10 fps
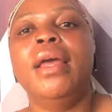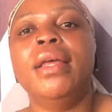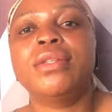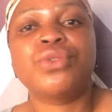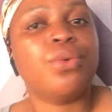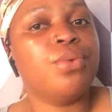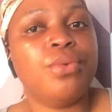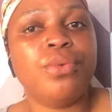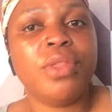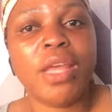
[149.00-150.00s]

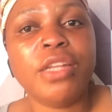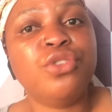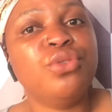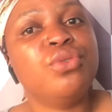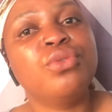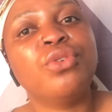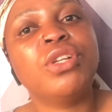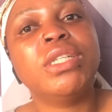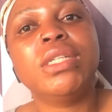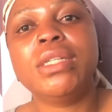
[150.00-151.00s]
so that you do
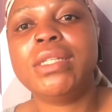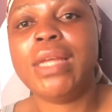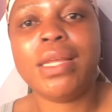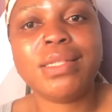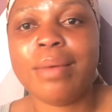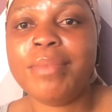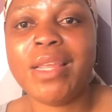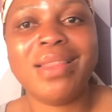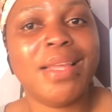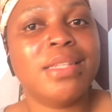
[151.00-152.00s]
not take
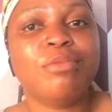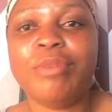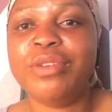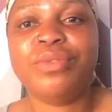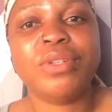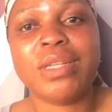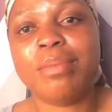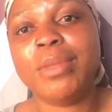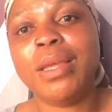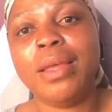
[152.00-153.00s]
something that's meant for
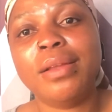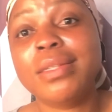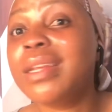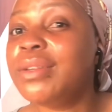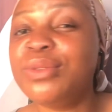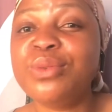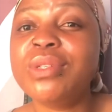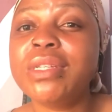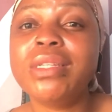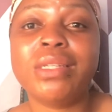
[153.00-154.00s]
something else and
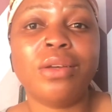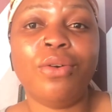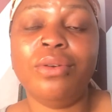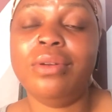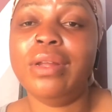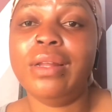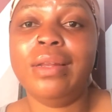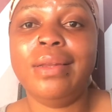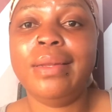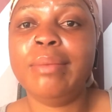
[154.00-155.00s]
use it on
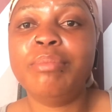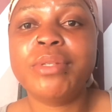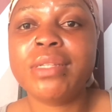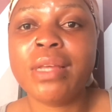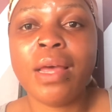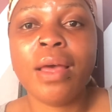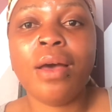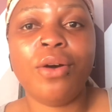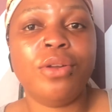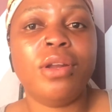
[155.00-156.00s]
lips,
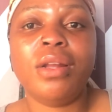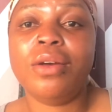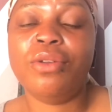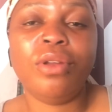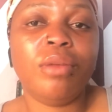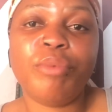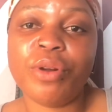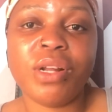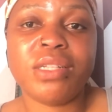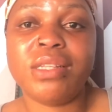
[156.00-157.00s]
on
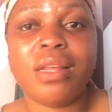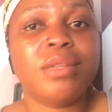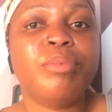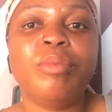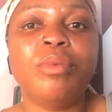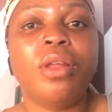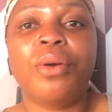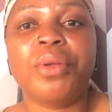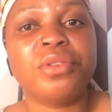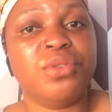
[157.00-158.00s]
products that people are
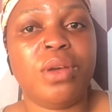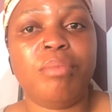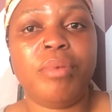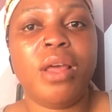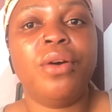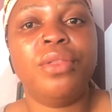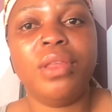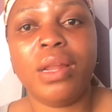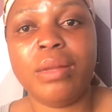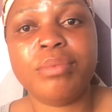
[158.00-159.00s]
going to apply on
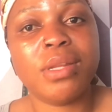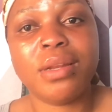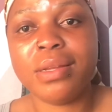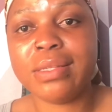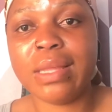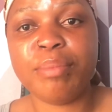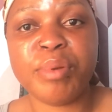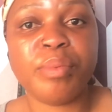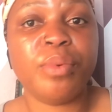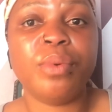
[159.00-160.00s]
their lips, and next thing
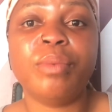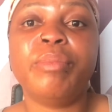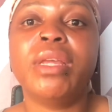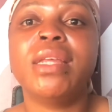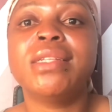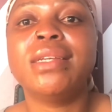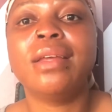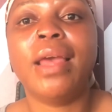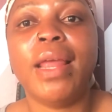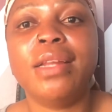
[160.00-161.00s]
people will be getting
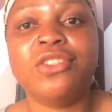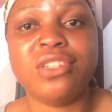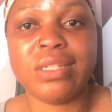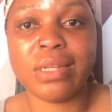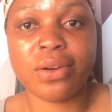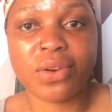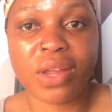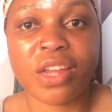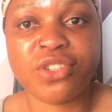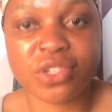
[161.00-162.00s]
allergies and
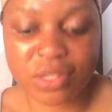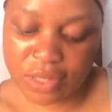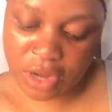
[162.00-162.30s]
reactions